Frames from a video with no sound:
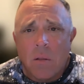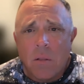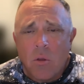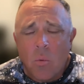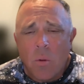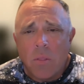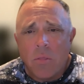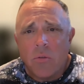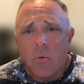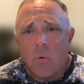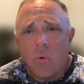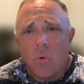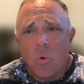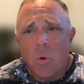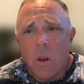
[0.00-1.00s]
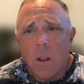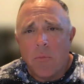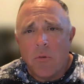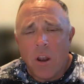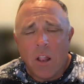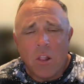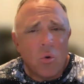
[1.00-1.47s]
going through and I'm
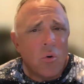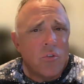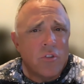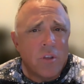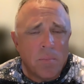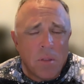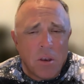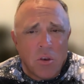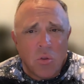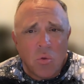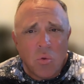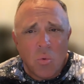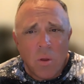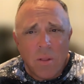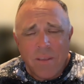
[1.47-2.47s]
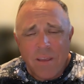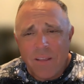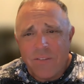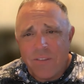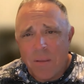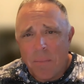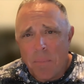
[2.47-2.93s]
trying to learn something new, I take
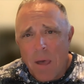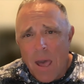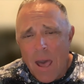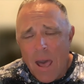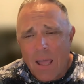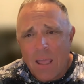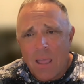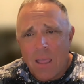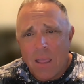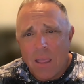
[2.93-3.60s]
a step back